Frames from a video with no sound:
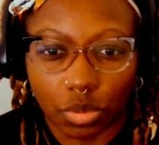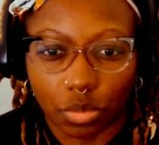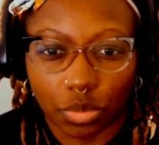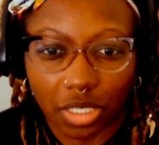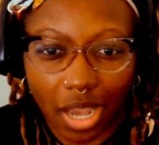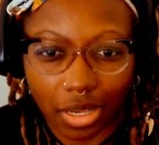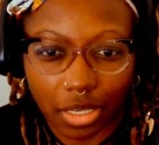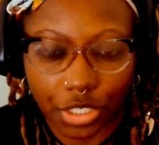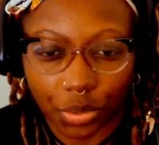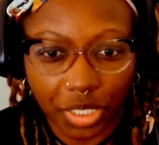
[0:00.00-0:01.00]
We're not
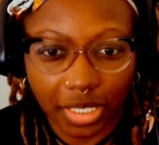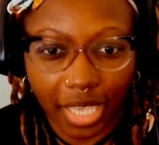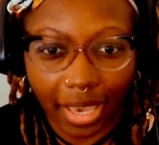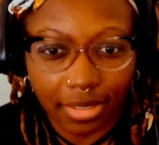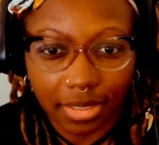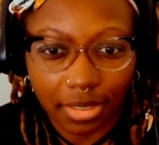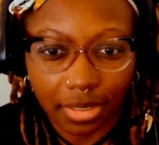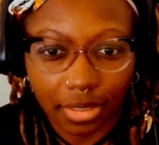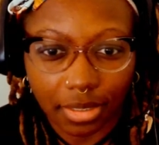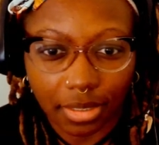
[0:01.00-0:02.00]
condoning that.
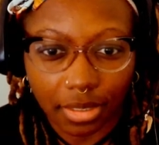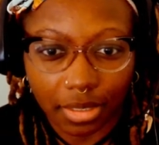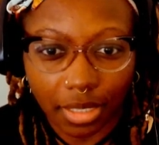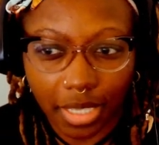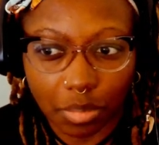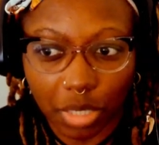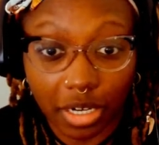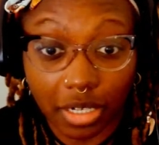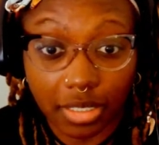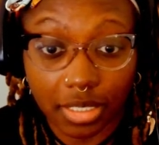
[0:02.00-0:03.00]
As
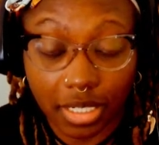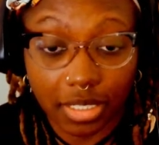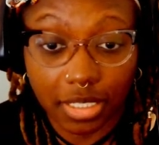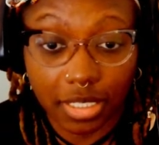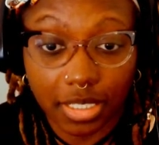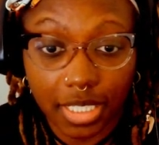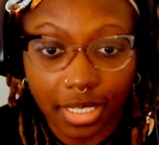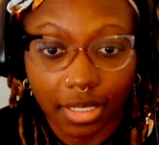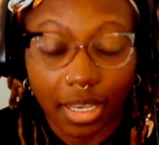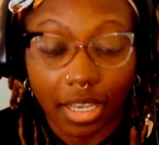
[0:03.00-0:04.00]
American citizens
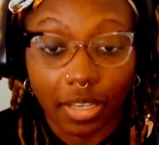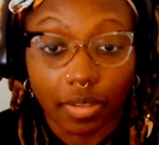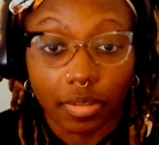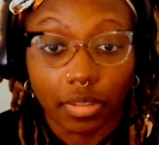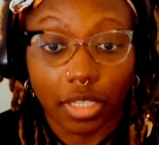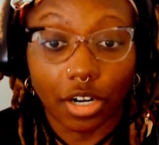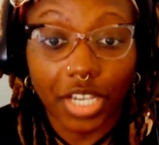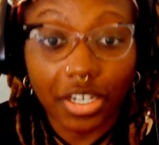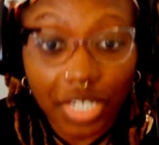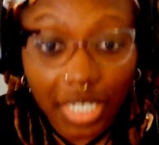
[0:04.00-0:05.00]
that are
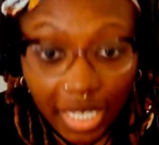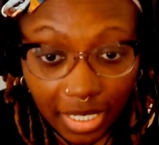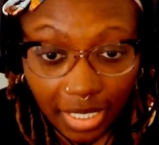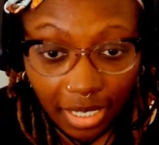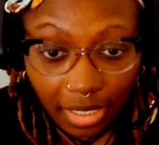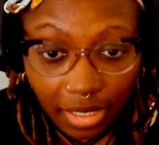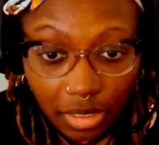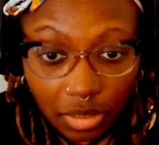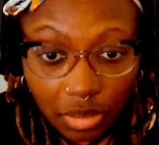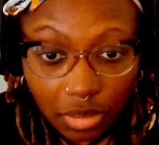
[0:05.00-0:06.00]
here legally,
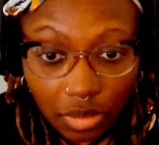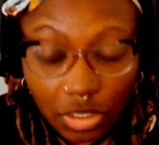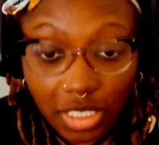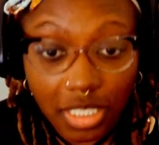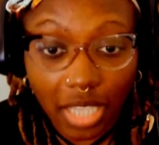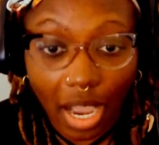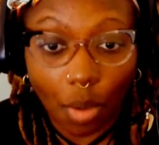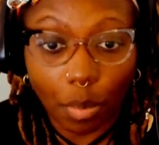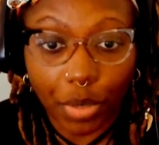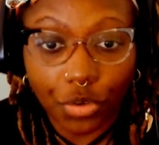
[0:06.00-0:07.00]
this is
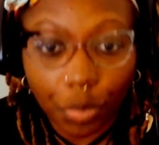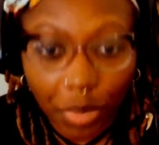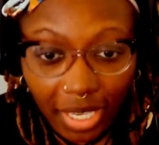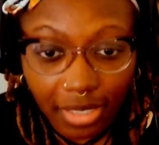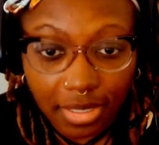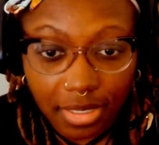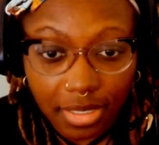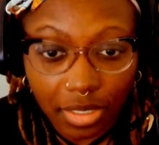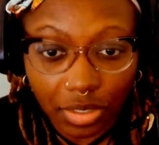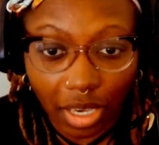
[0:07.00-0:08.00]
our birthplace,
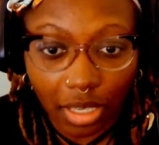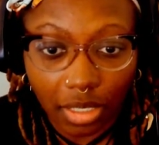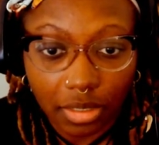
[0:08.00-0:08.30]
okay?